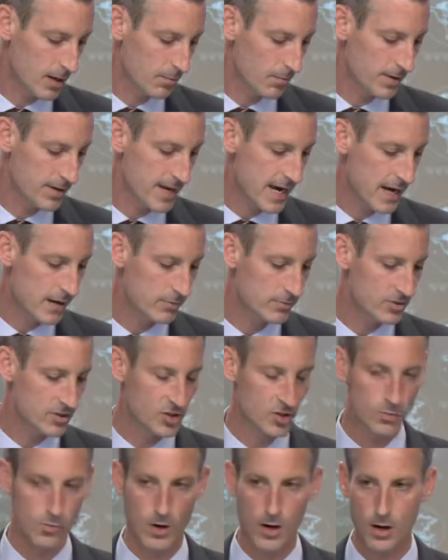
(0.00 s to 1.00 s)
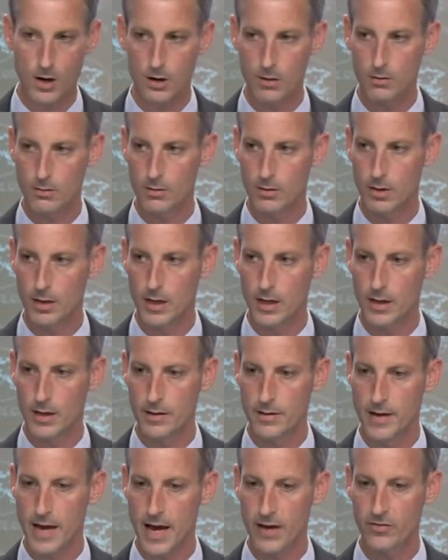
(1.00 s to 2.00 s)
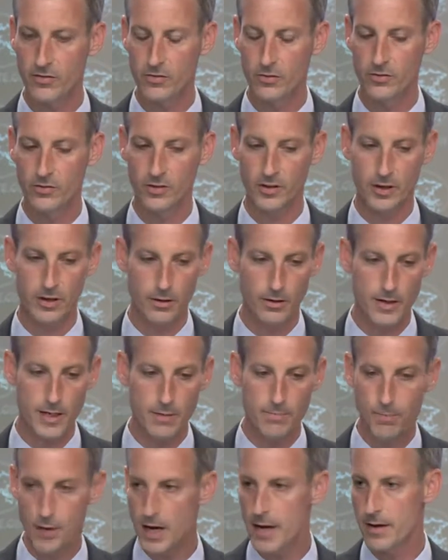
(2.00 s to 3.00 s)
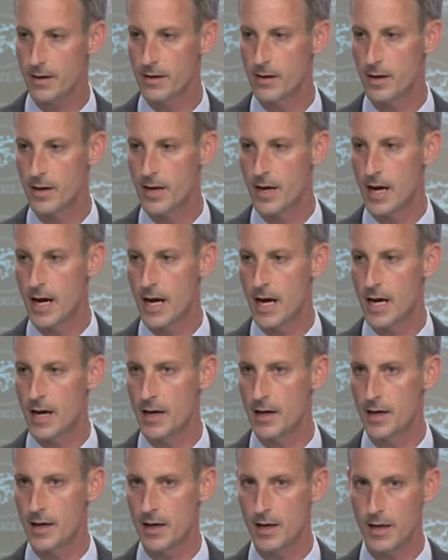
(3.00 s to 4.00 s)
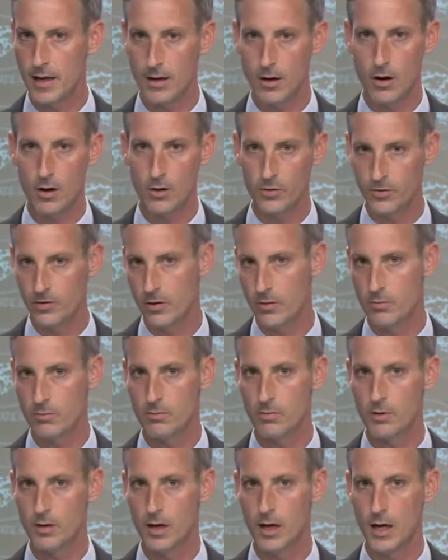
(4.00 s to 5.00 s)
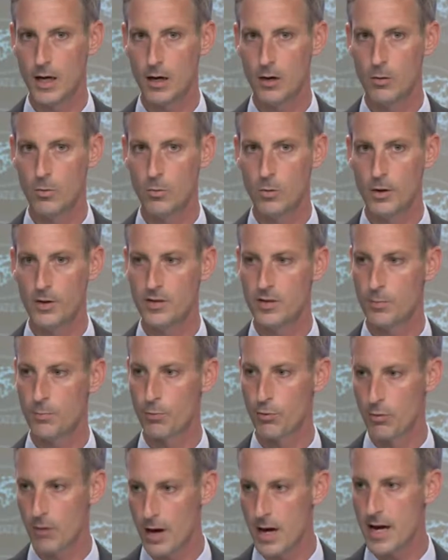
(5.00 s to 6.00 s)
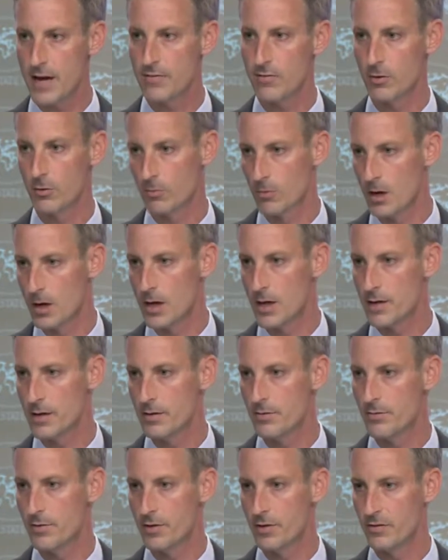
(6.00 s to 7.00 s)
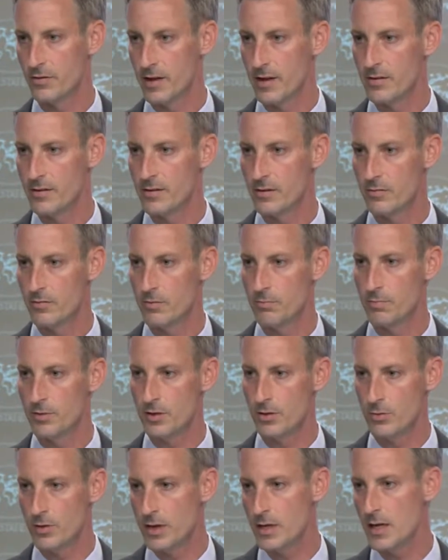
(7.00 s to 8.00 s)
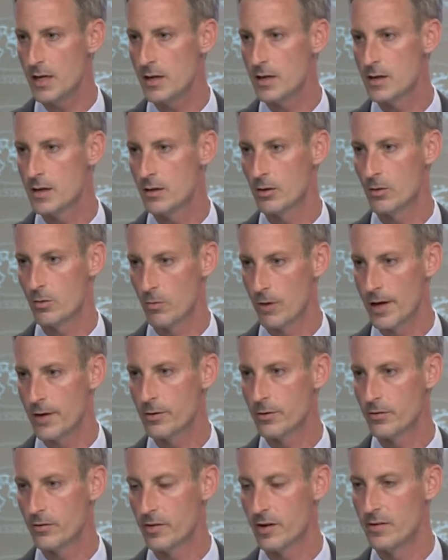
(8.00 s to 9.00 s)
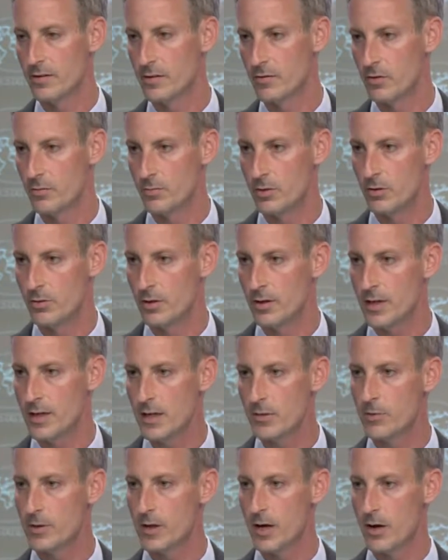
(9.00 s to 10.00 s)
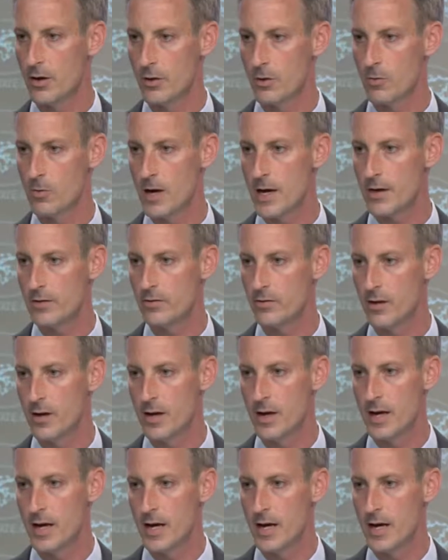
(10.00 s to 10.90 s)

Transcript: redounds to our national security, but it also would deprive Iran of the sense of impunity, greater sense of impunity it would otherwise